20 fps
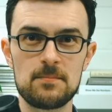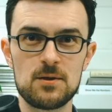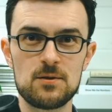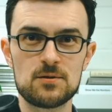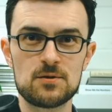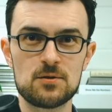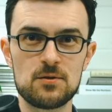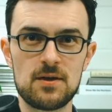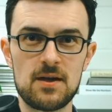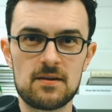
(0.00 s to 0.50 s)
You
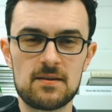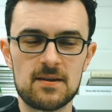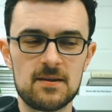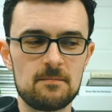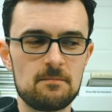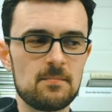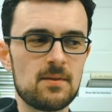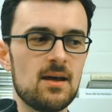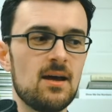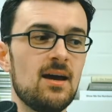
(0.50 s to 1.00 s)
saw nothing.
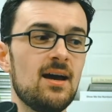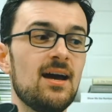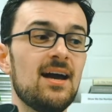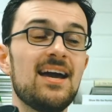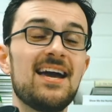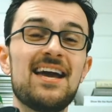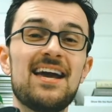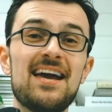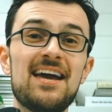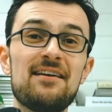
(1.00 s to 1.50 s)

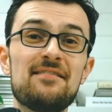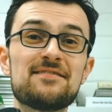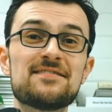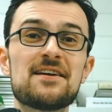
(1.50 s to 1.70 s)
If